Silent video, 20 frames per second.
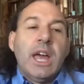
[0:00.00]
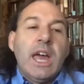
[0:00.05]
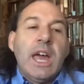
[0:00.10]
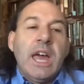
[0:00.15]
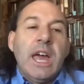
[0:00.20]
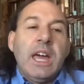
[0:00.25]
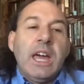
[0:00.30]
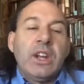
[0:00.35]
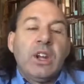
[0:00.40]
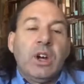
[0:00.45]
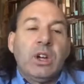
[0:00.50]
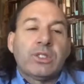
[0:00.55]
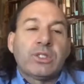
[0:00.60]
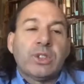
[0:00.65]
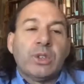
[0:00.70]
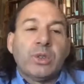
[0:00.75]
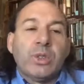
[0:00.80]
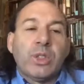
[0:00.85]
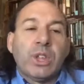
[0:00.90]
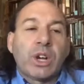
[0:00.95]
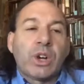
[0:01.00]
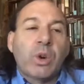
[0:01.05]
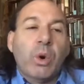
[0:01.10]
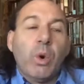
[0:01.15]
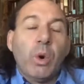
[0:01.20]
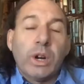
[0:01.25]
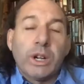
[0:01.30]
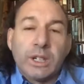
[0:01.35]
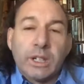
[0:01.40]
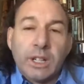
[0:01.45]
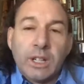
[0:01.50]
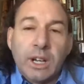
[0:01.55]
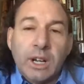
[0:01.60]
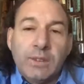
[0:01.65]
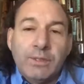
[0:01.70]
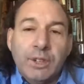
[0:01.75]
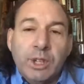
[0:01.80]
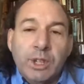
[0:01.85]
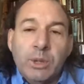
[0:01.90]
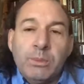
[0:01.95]
and also the Court
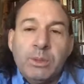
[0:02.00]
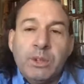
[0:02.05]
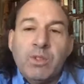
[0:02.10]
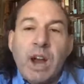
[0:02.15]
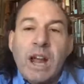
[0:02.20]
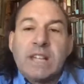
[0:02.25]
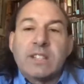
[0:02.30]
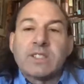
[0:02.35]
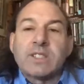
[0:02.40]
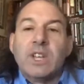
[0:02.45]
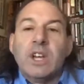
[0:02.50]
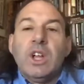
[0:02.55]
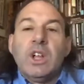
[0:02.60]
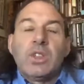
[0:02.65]
of Human Rights.